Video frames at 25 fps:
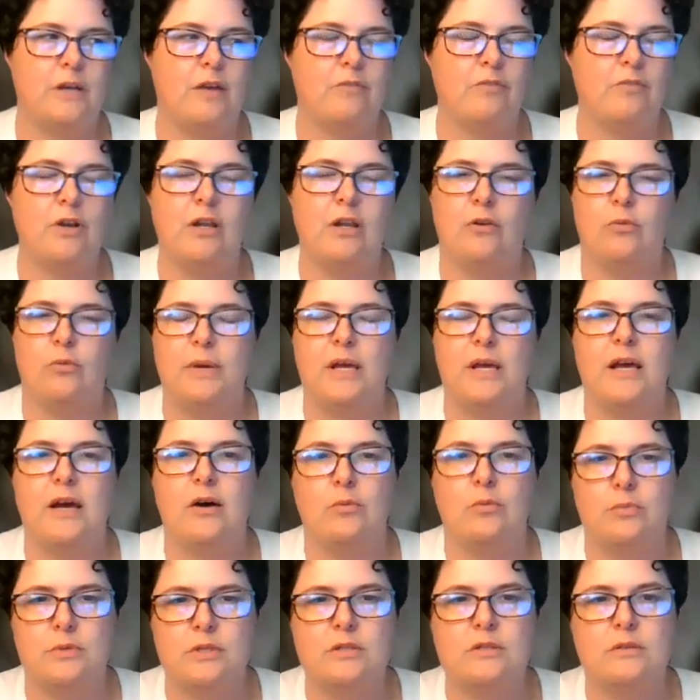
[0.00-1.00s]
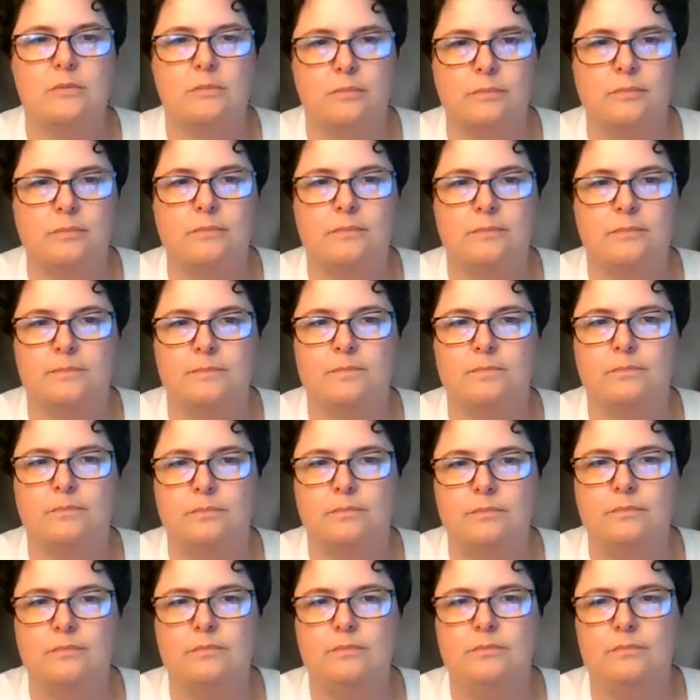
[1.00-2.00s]
Every little bit helps.
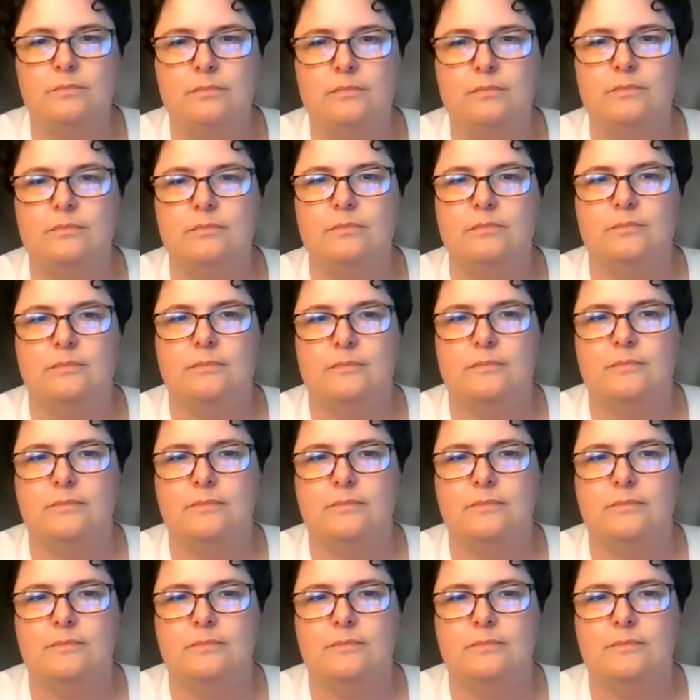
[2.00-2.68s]
Yeah.